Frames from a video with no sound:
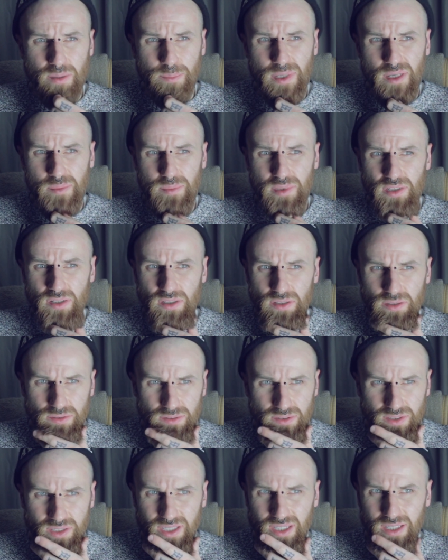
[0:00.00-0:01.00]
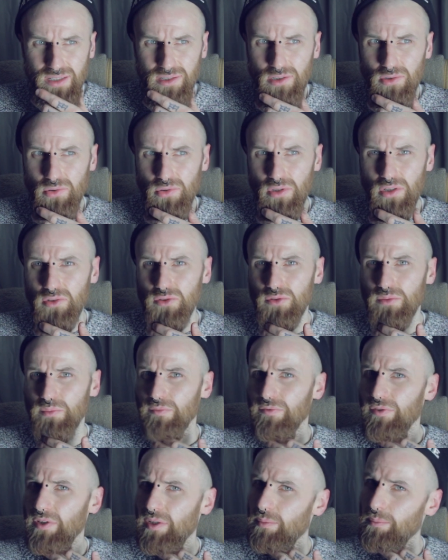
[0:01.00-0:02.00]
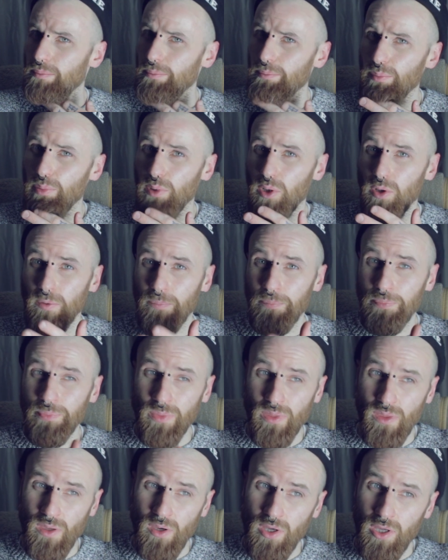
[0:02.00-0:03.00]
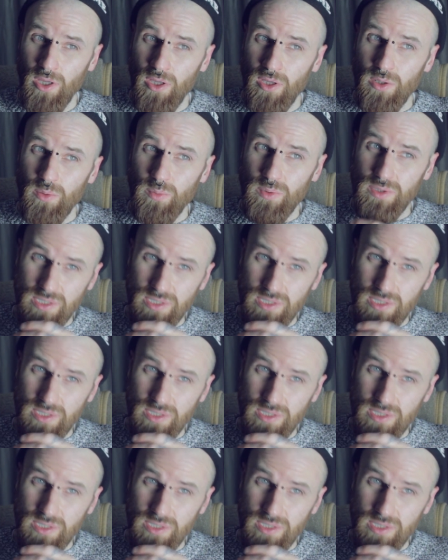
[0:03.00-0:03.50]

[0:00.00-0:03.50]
maybe the kicker or something, but we'll